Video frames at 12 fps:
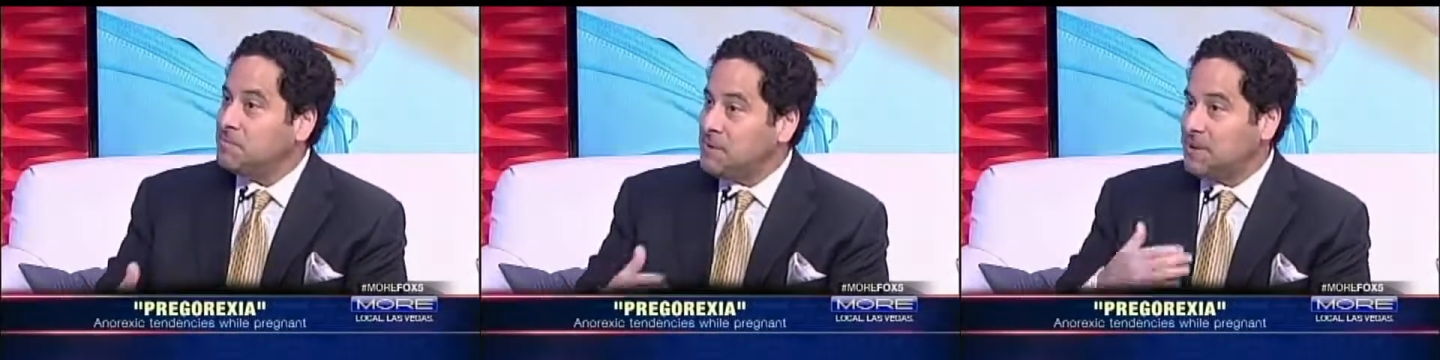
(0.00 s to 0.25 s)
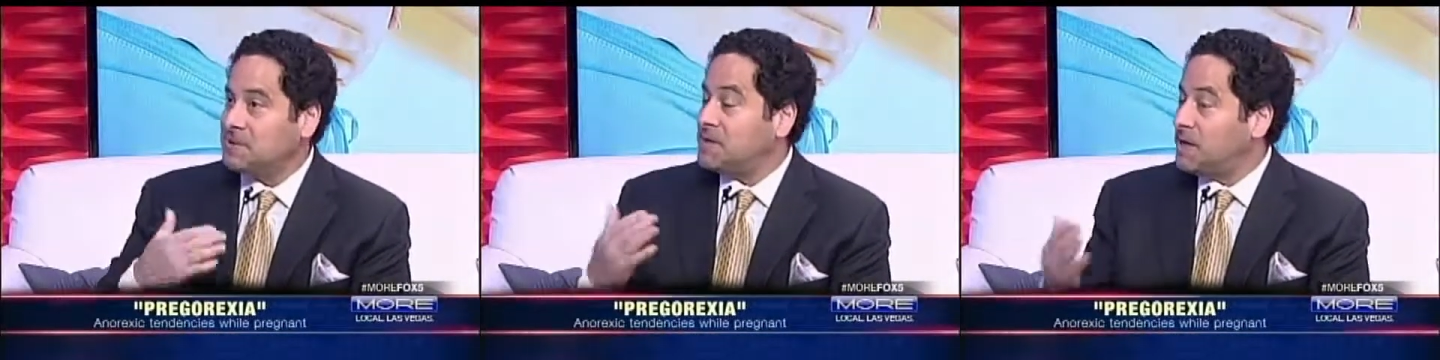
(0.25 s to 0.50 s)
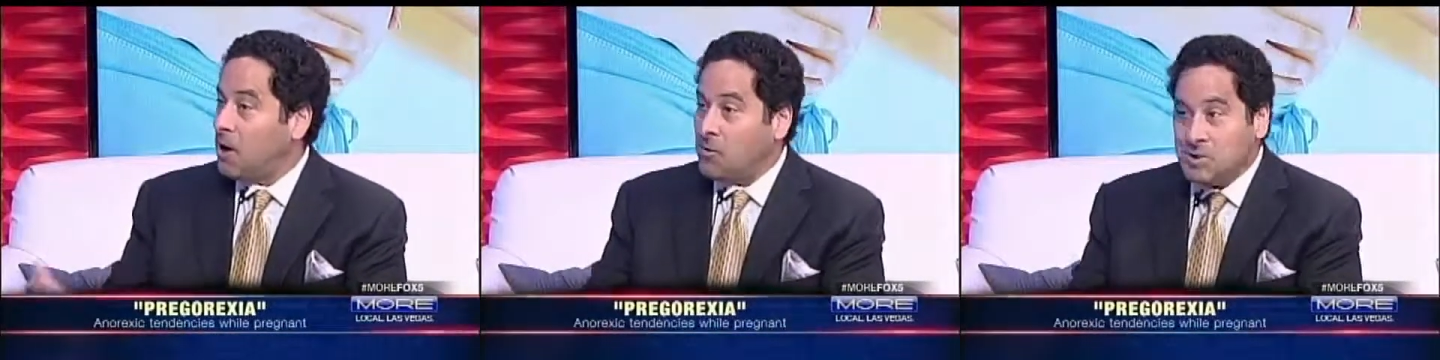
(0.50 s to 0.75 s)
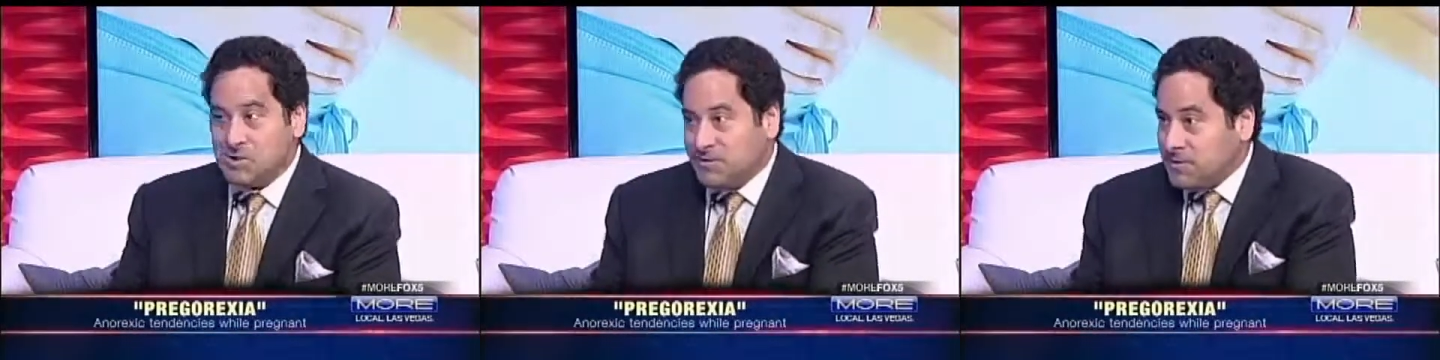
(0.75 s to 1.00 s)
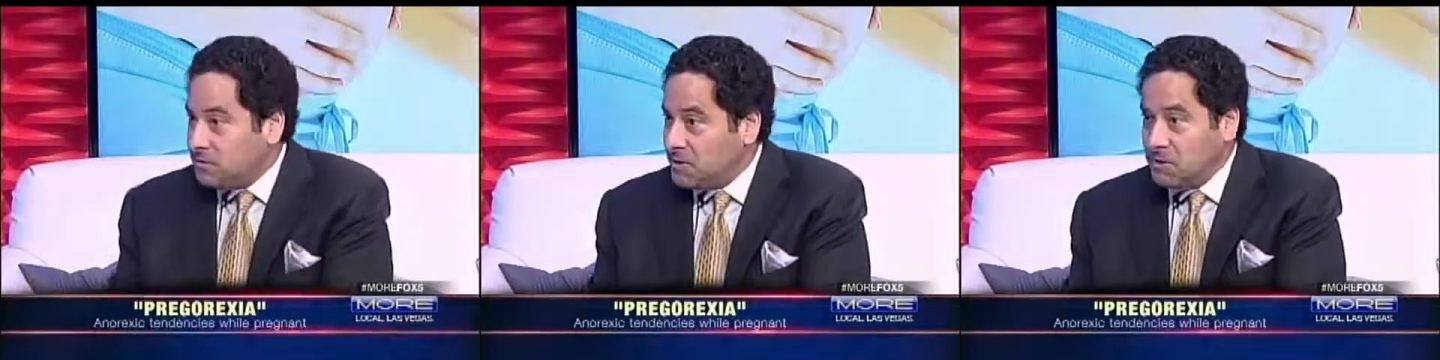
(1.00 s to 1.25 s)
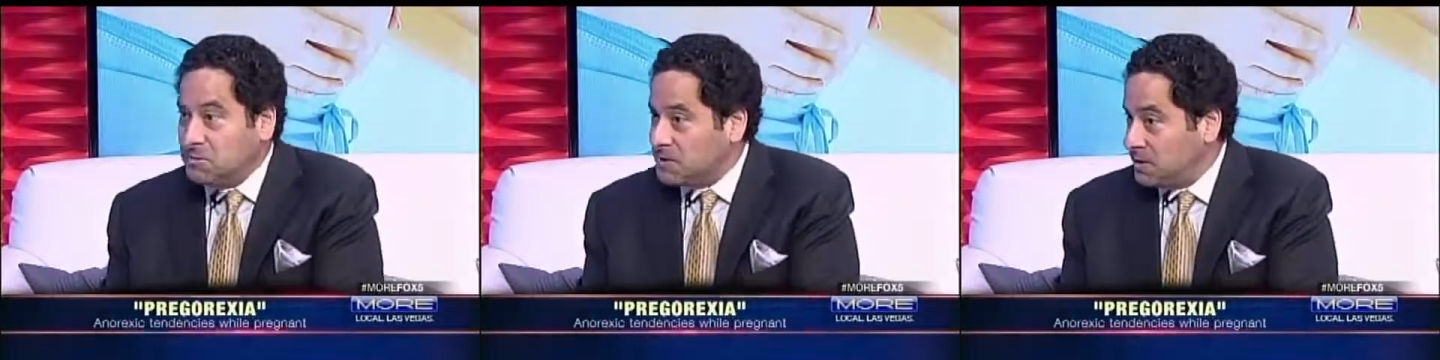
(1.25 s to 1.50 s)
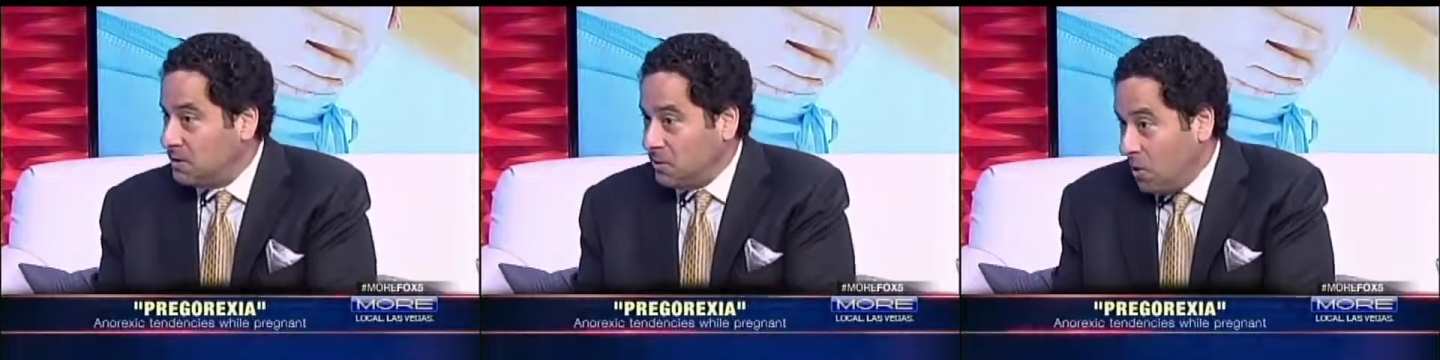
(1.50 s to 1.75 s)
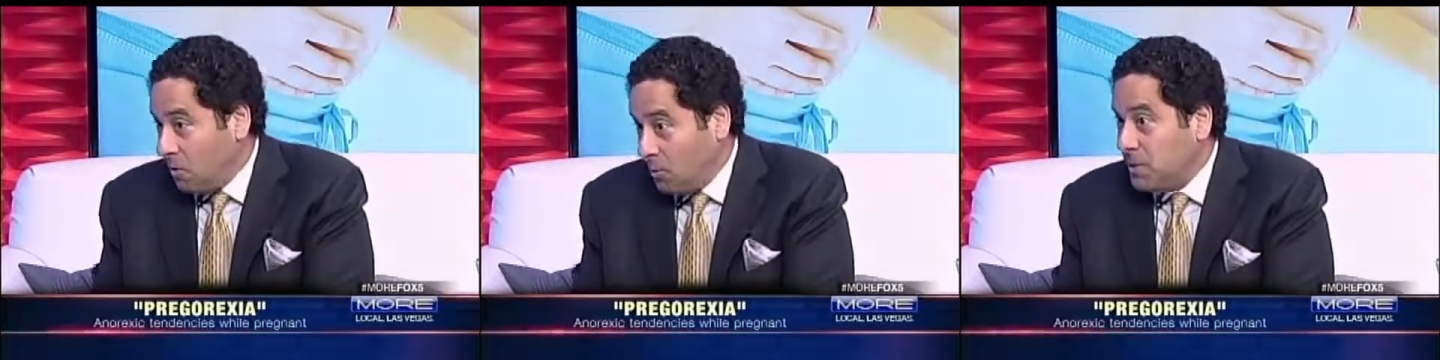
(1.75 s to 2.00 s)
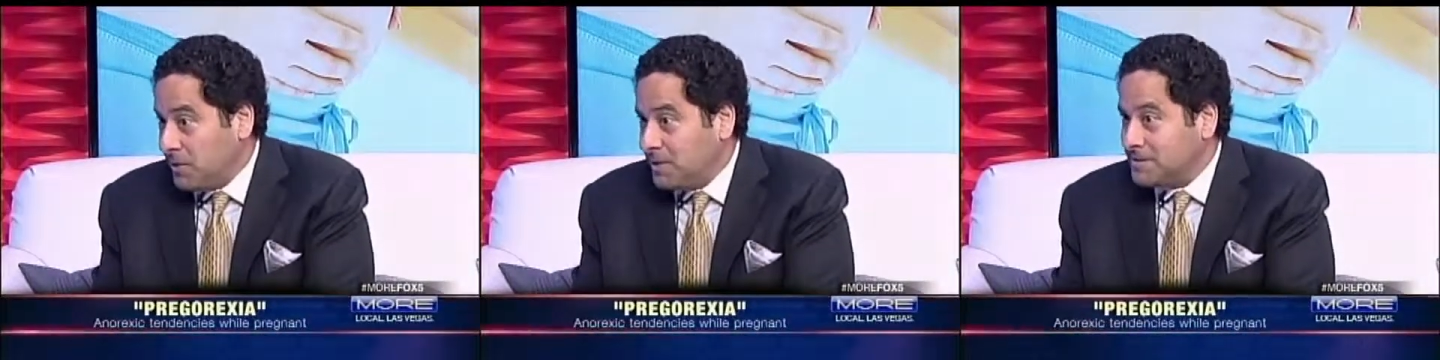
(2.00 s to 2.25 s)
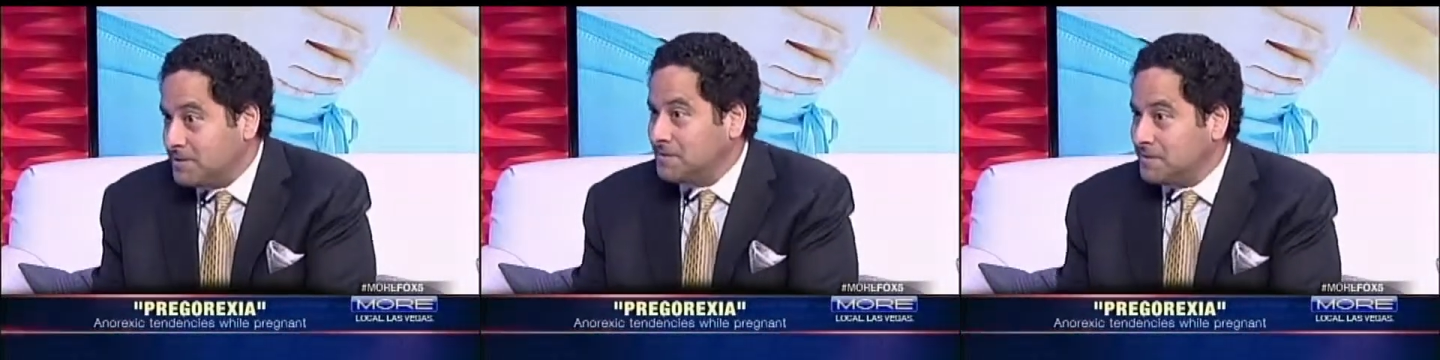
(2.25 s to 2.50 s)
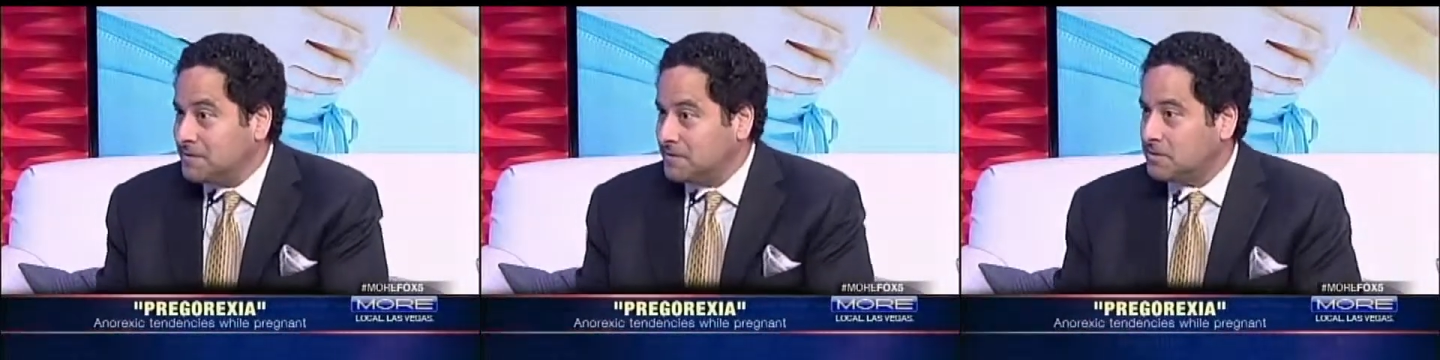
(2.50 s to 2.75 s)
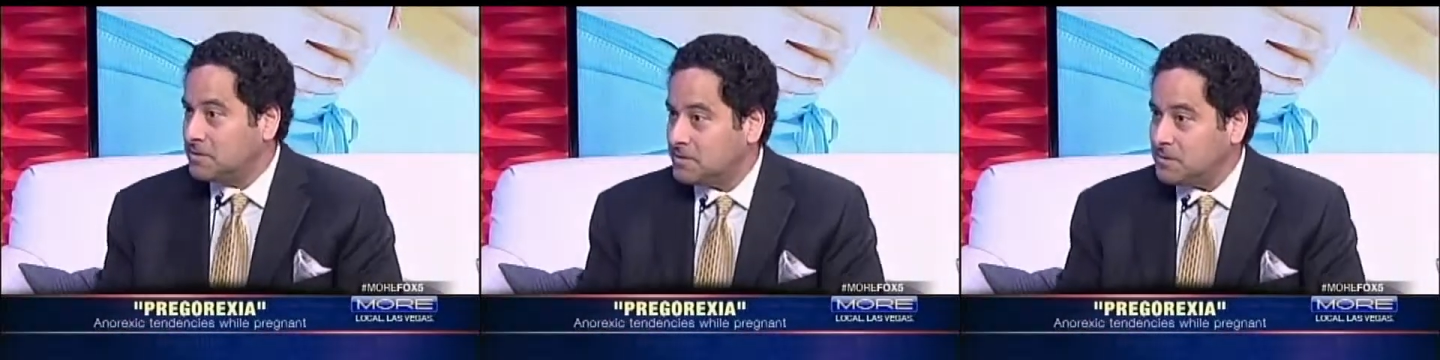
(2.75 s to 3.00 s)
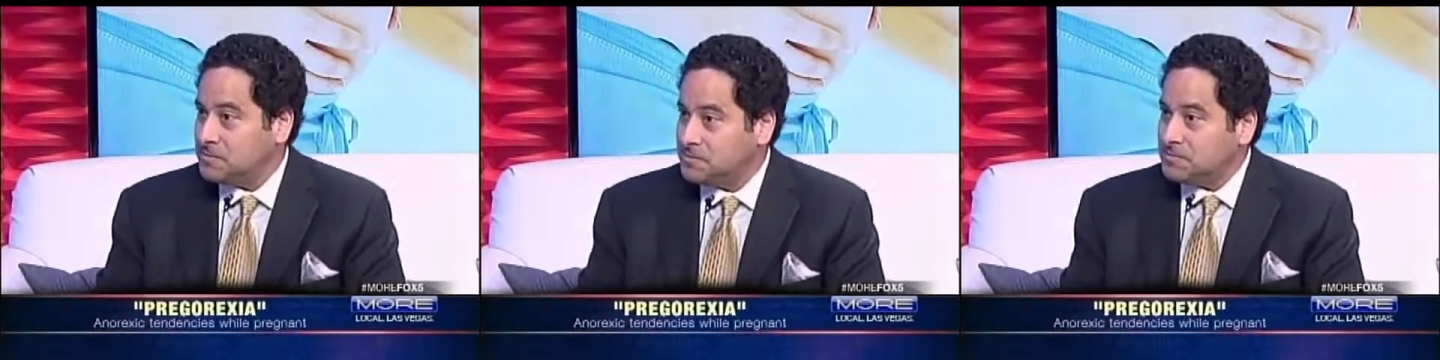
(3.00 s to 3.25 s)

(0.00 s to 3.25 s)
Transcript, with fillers: because they always feel guilty along with it. Yeah, absolutely.